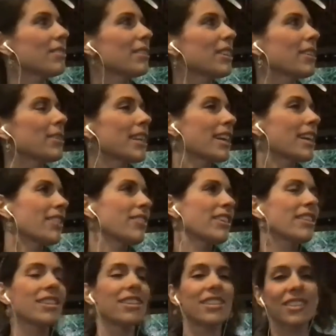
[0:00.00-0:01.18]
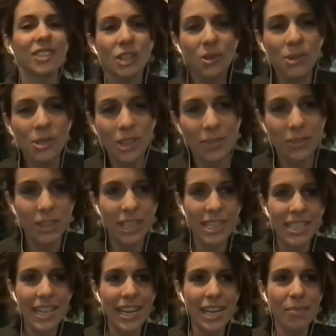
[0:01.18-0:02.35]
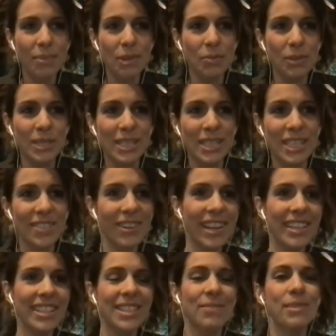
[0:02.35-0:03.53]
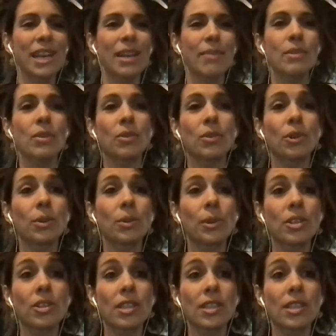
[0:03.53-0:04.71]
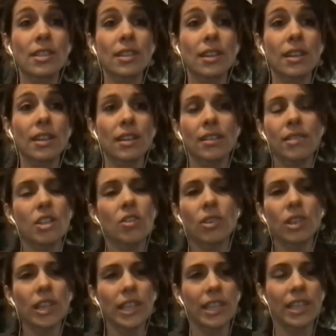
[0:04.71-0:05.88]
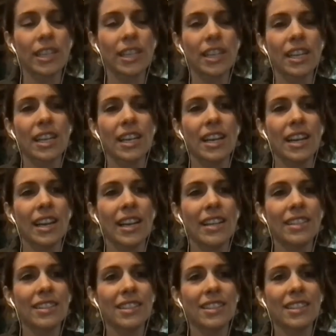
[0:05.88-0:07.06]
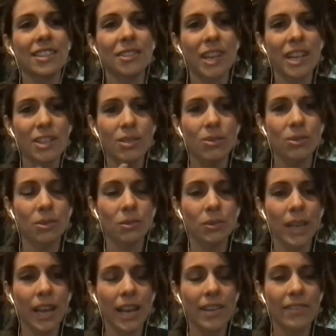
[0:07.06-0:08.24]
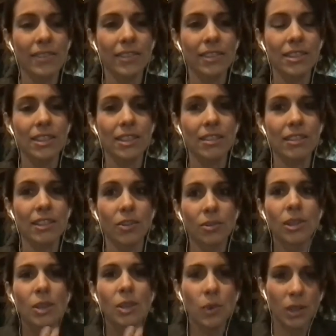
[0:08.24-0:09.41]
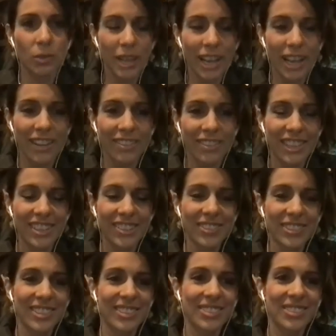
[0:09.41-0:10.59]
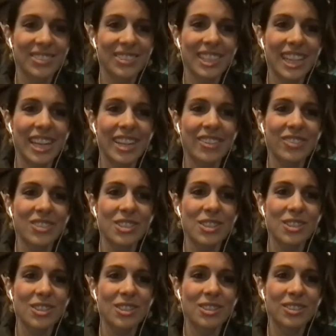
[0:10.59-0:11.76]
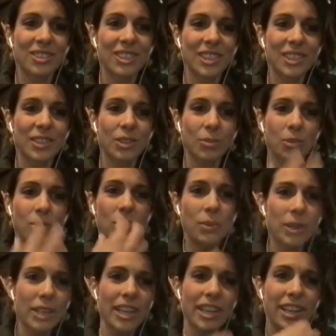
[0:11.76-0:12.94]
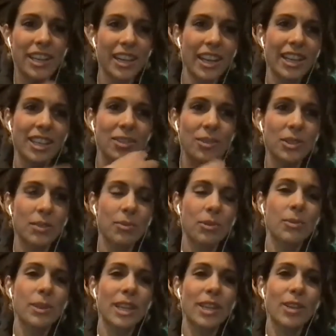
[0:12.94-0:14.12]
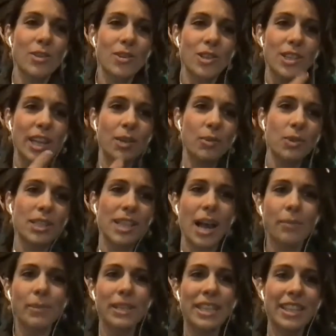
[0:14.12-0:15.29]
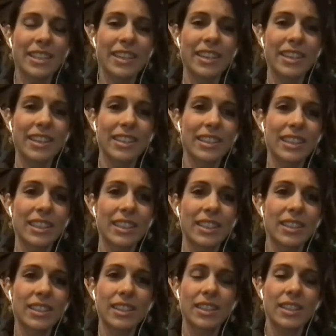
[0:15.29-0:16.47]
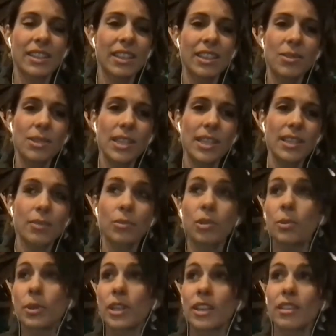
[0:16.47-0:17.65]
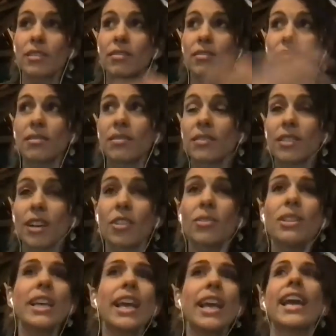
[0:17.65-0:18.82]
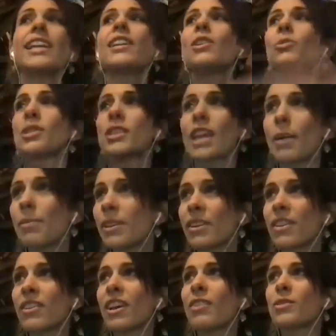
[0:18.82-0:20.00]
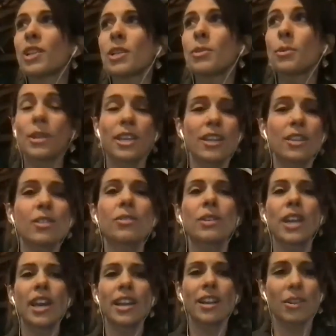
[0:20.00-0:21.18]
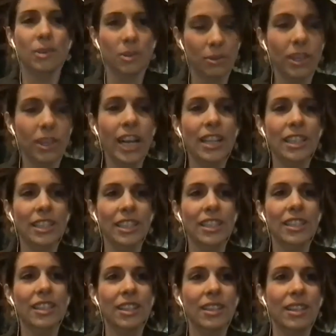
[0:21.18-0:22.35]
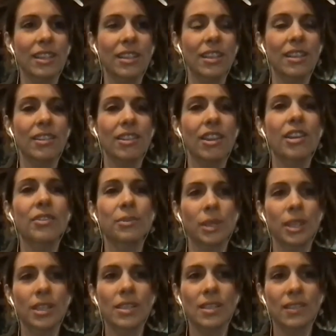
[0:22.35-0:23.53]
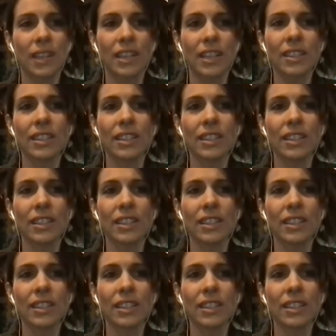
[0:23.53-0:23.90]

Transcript: we kind of either use it for aesthetic purposes, right, sometimes, or we just ignore it. And this is the greatest tool we have, and it's the only one we have, right, for life. So the more we can connect to it, the more we can understand what's happening there. Like you said, the more we can not only handle what's happening on the outside, but we can create our own reality in a lot of ways, right?